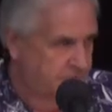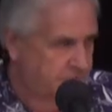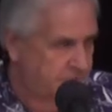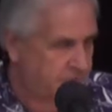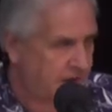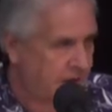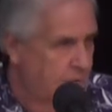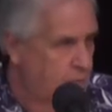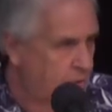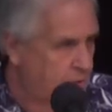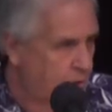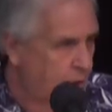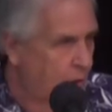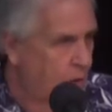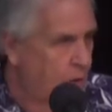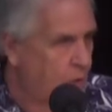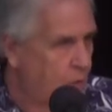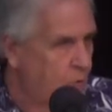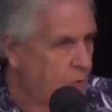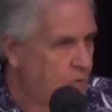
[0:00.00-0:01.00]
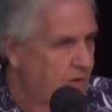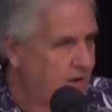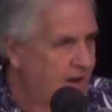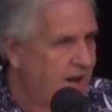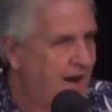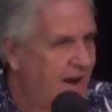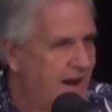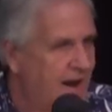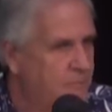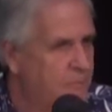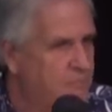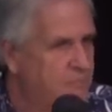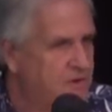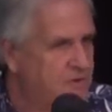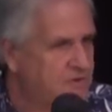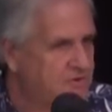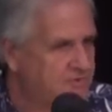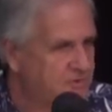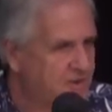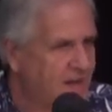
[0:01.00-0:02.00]
They would all have
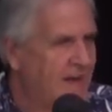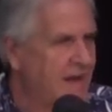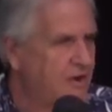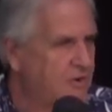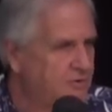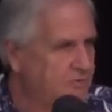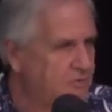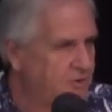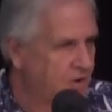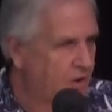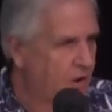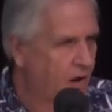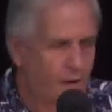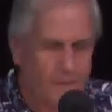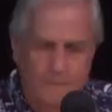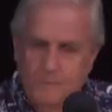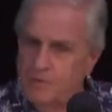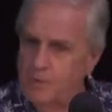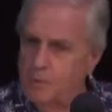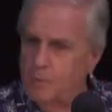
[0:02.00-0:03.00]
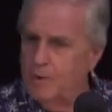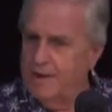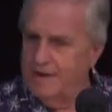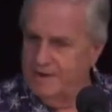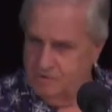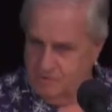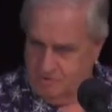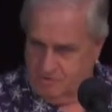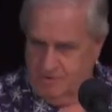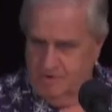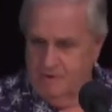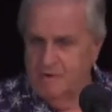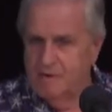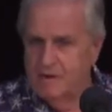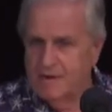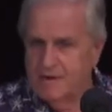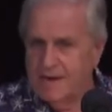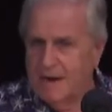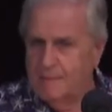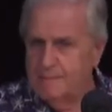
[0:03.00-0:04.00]
this sound of the wind
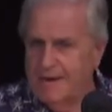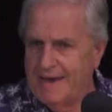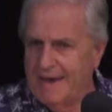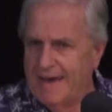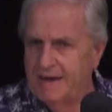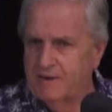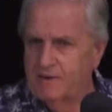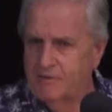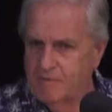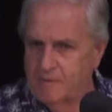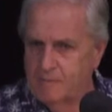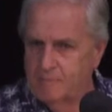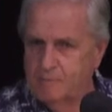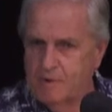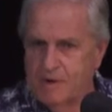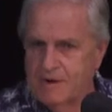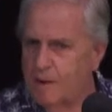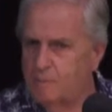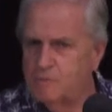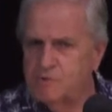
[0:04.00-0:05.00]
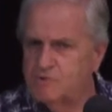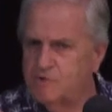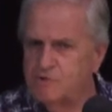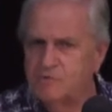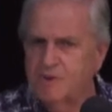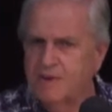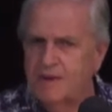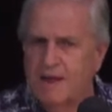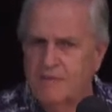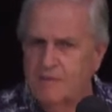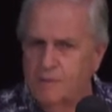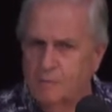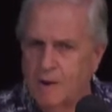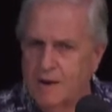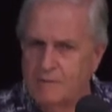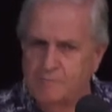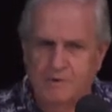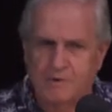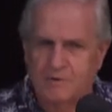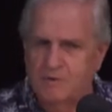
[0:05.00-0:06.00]
coming out of them. And that was just another
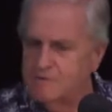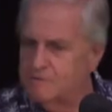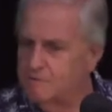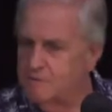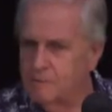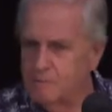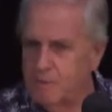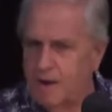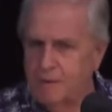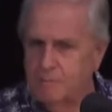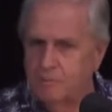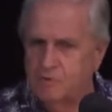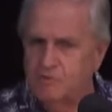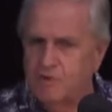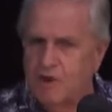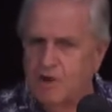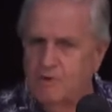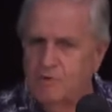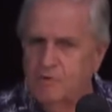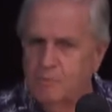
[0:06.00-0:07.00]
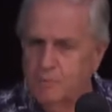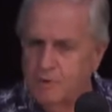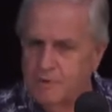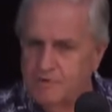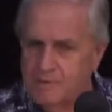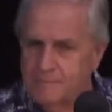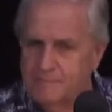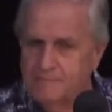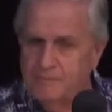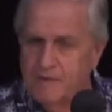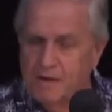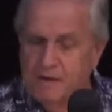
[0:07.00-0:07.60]
one, but the Bible's loaded with them.